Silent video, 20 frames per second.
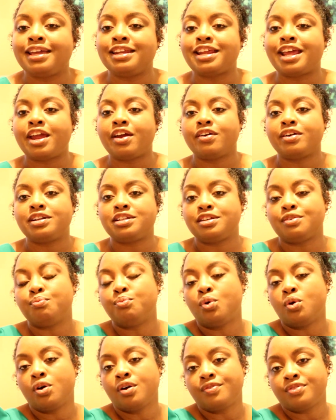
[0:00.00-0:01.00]
inherited
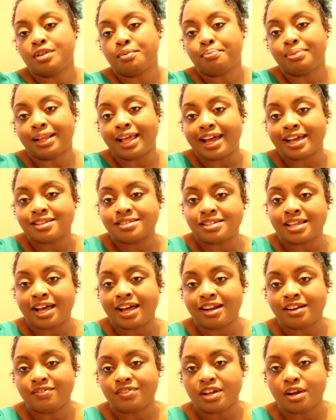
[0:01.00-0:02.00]
more of the black
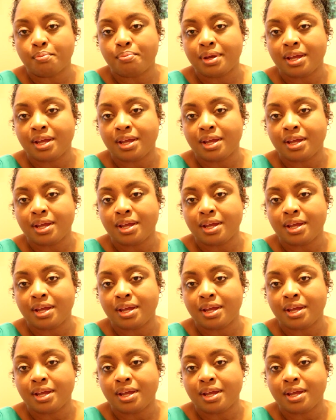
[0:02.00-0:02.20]
side of their